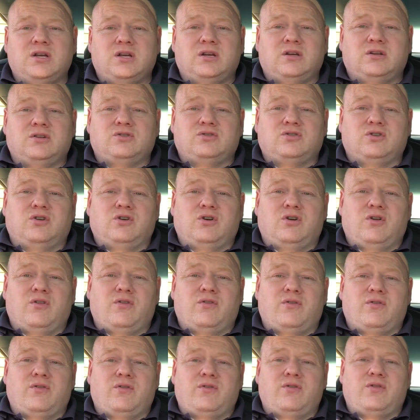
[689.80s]
so
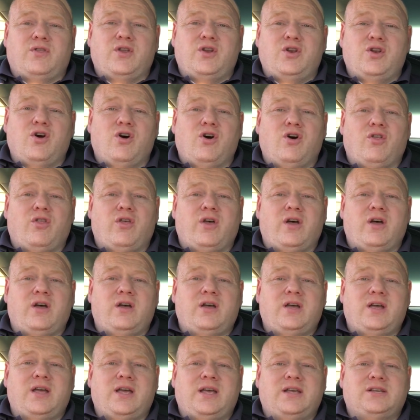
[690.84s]
they know that
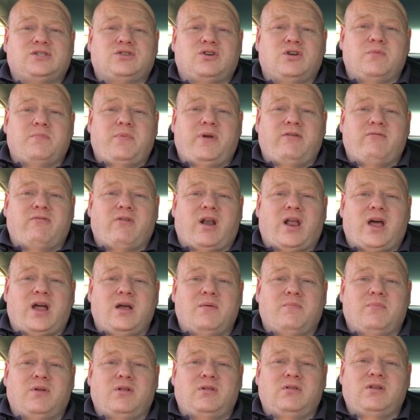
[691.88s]
it's going to be
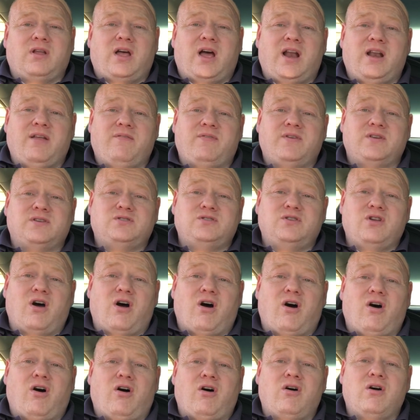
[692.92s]
reliable, and if it's
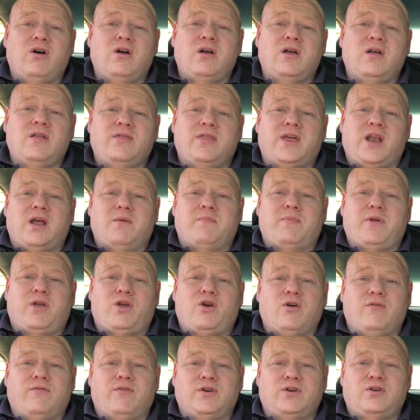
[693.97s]
not, then it'll be
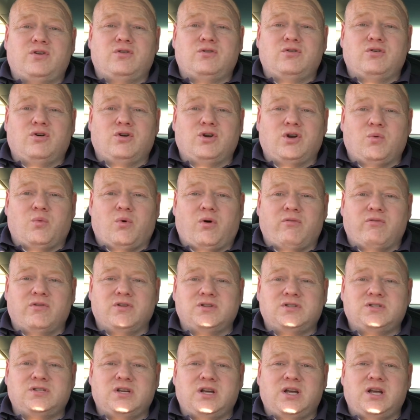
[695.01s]
covered under
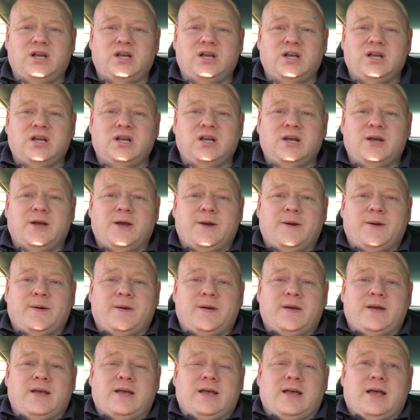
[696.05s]
warranty.
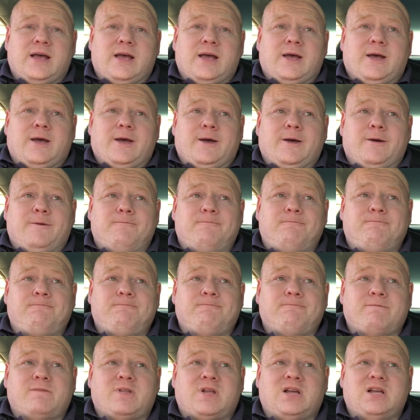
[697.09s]
And
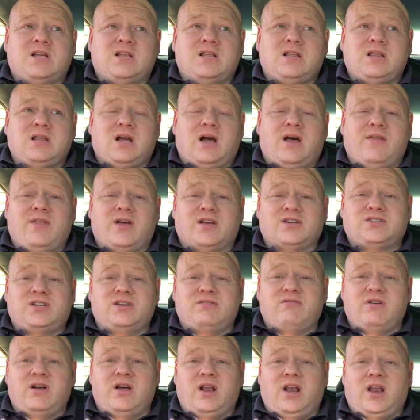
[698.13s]
that's it
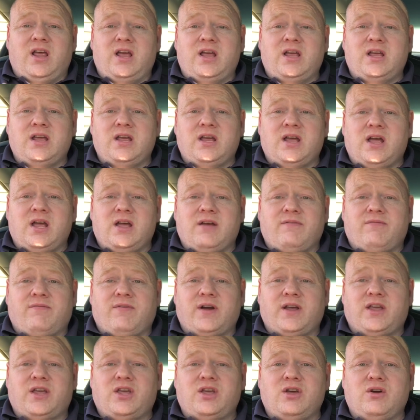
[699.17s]
really.
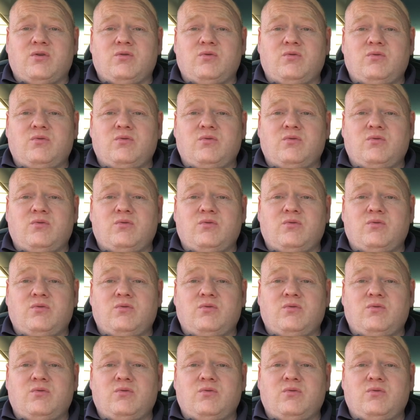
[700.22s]
Thank you